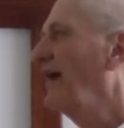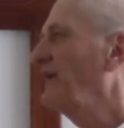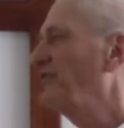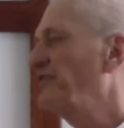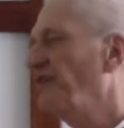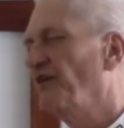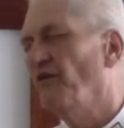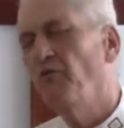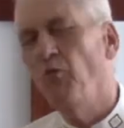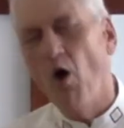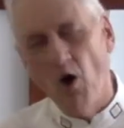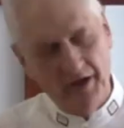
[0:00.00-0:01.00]
instead
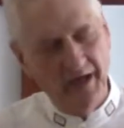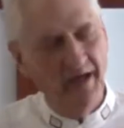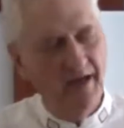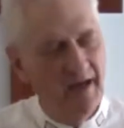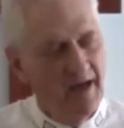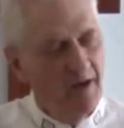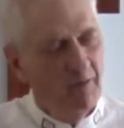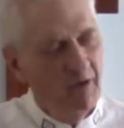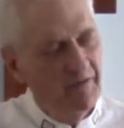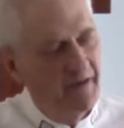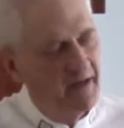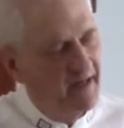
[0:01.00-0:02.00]
of walking
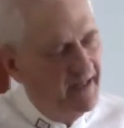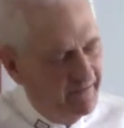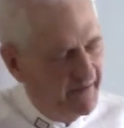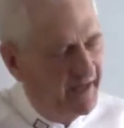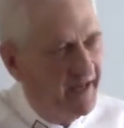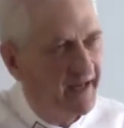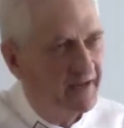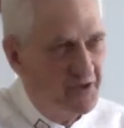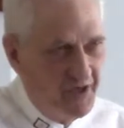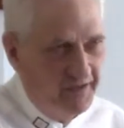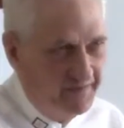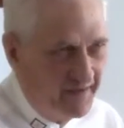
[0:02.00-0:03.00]
with a living
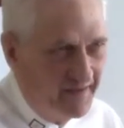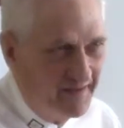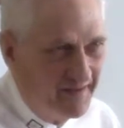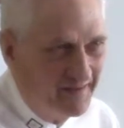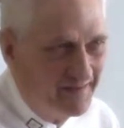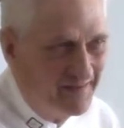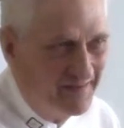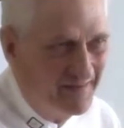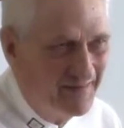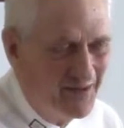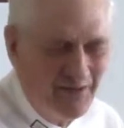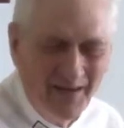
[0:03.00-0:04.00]
Jesus. Amen. You